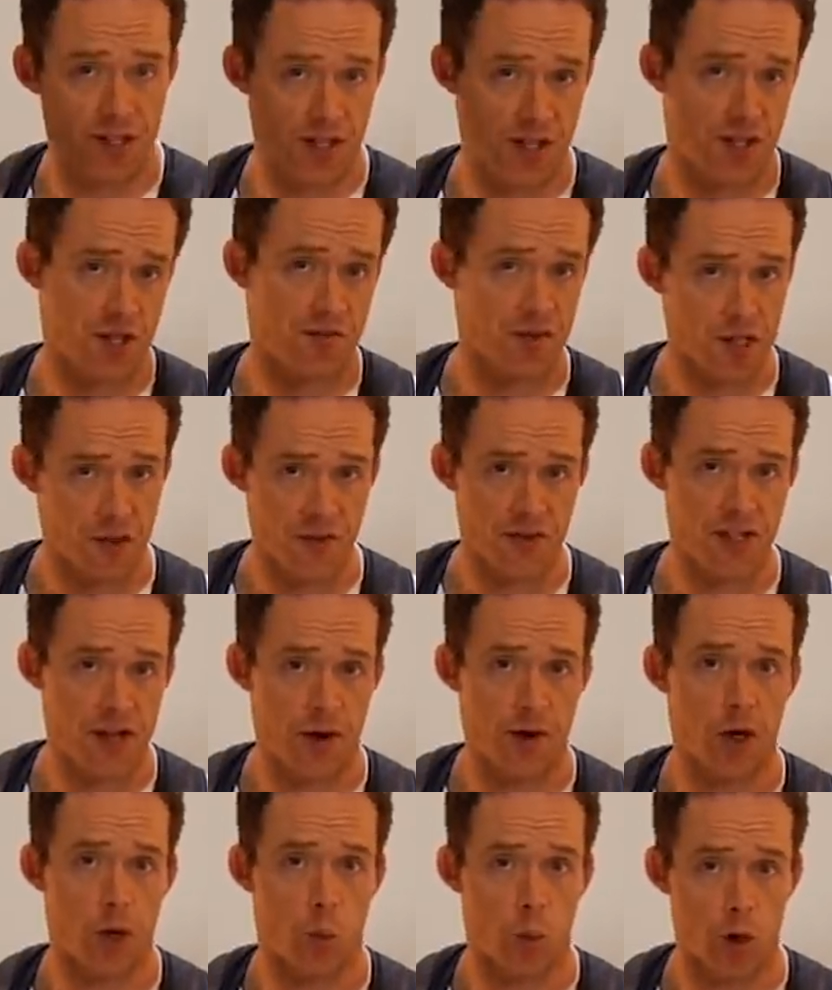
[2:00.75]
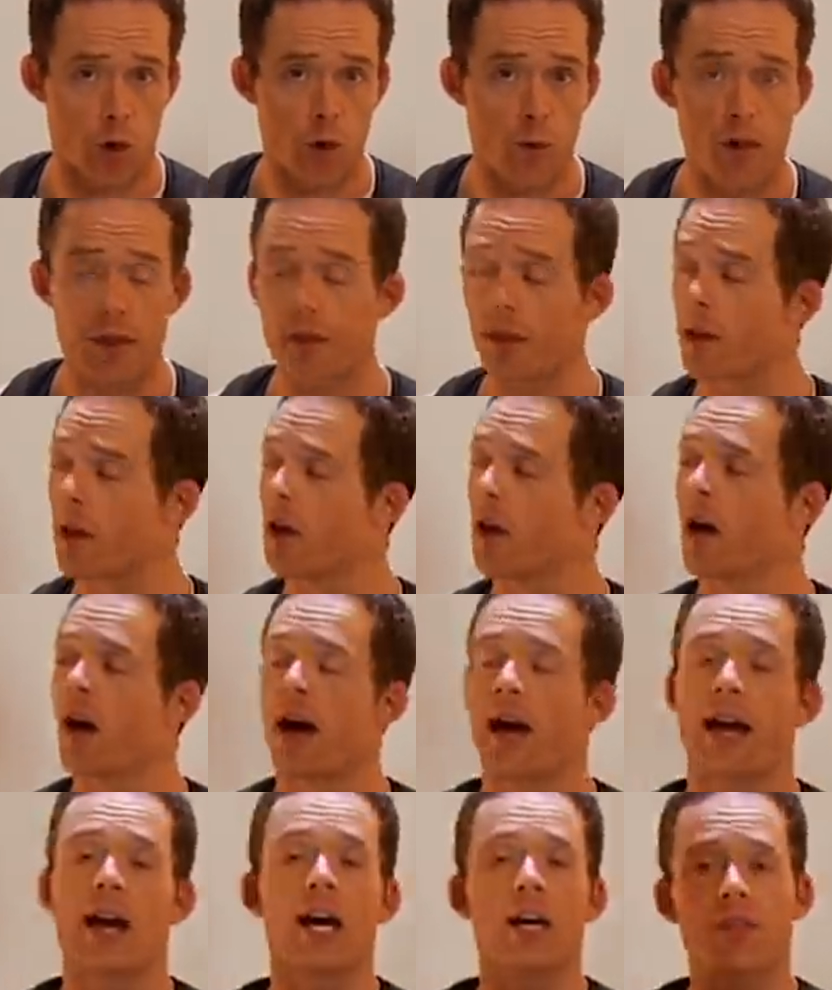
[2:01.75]
inches of surface area to work with,
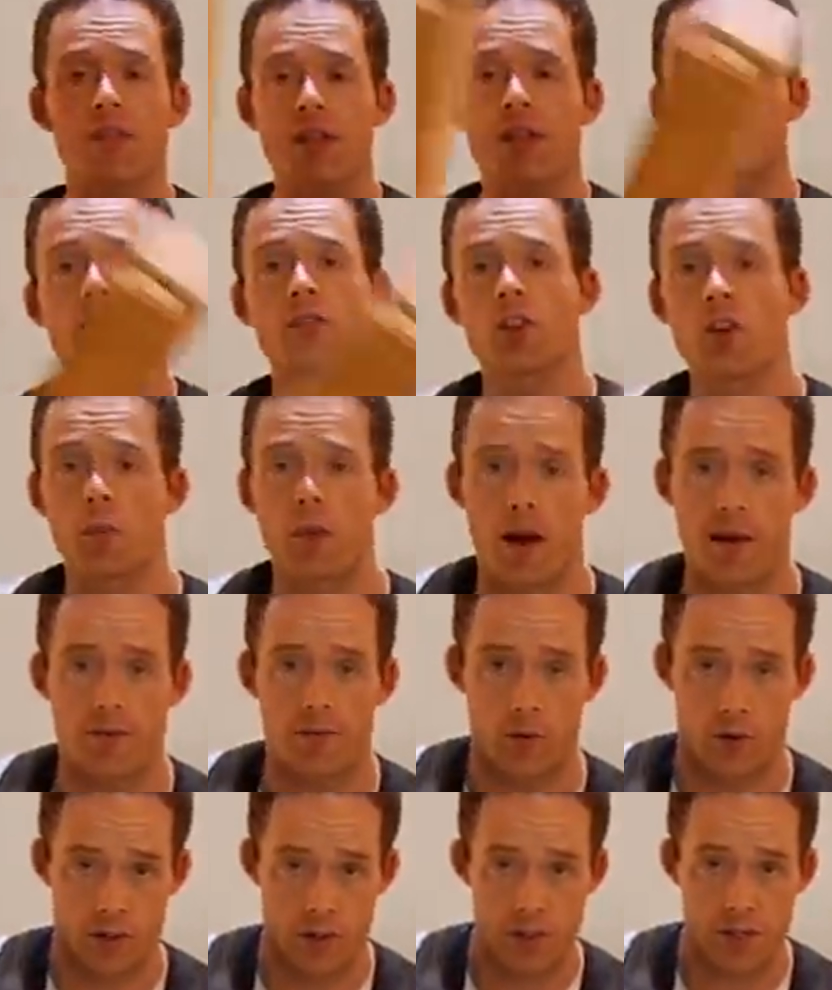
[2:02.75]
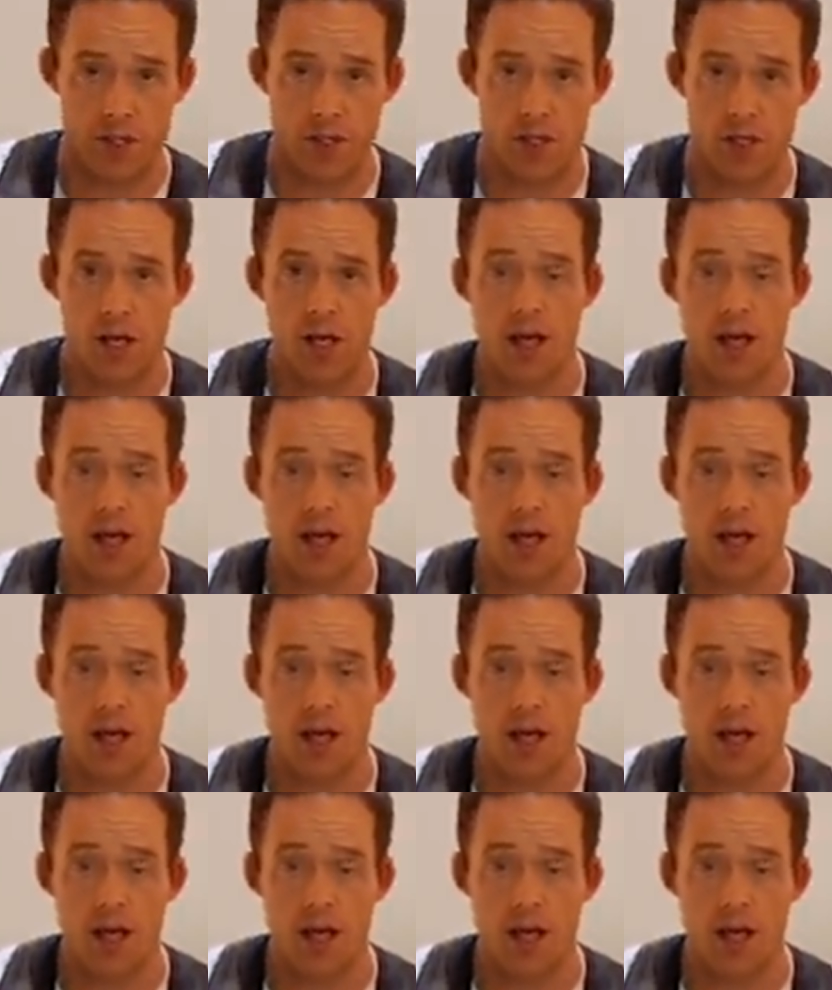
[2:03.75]
I cut these two by fours